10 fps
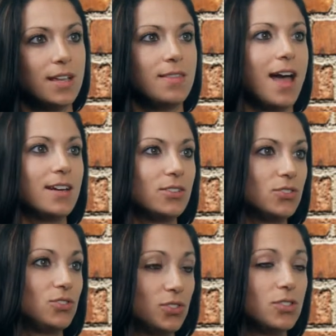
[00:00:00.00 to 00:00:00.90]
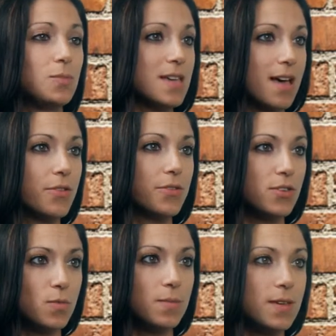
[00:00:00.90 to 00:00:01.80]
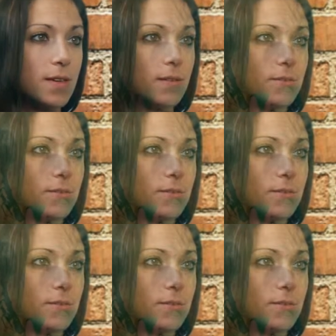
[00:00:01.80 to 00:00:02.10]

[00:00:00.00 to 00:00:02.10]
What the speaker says: and that is just to be a healthy human being.